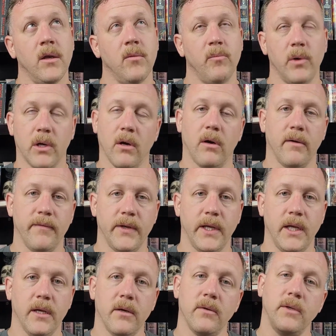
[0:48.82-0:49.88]
book haul
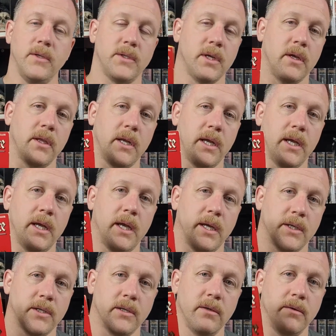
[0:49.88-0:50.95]
video, you saw that I
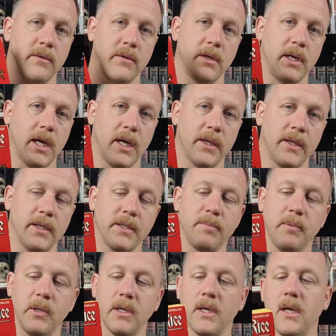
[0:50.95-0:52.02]
actually got this
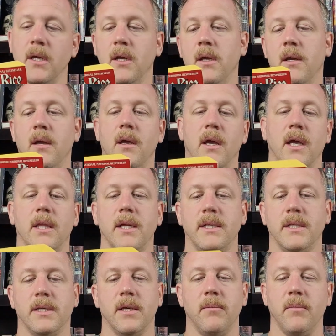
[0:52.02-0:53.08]
book. I'd like
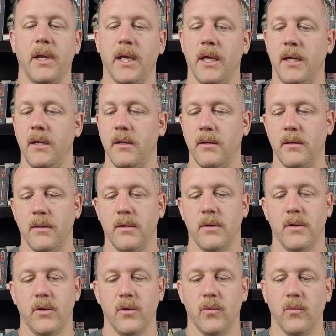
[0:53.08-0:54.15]
to someday
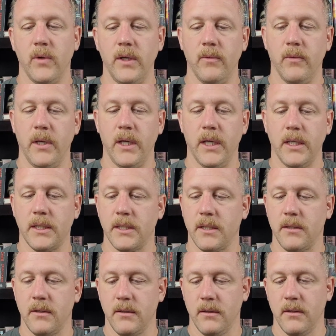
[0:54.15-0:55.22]
reread
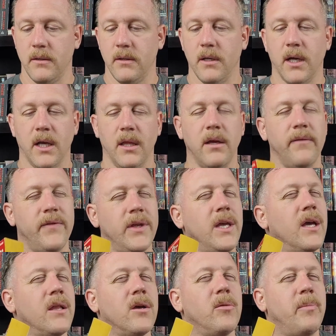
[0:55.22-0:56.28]
it. I love the
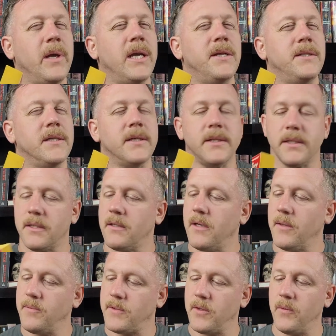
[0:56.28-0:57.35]
yellow pages.
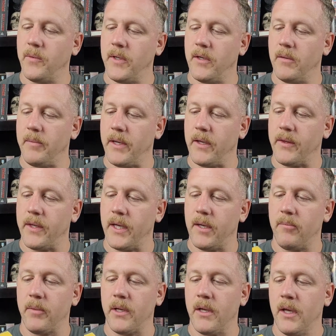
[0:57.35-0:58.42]
I'm so weird about
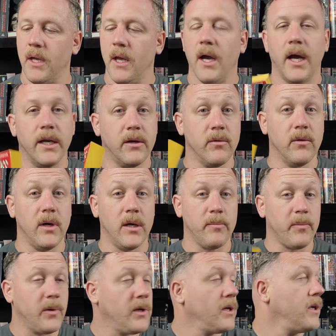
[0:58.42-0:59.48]
that, but I grew
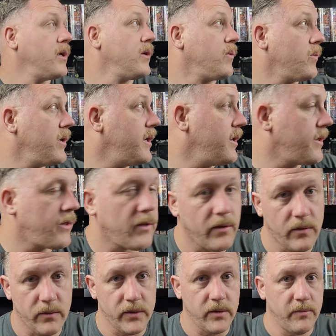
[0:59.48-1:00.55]
up with
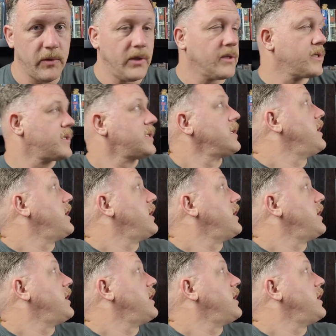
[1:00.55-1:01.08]
older books,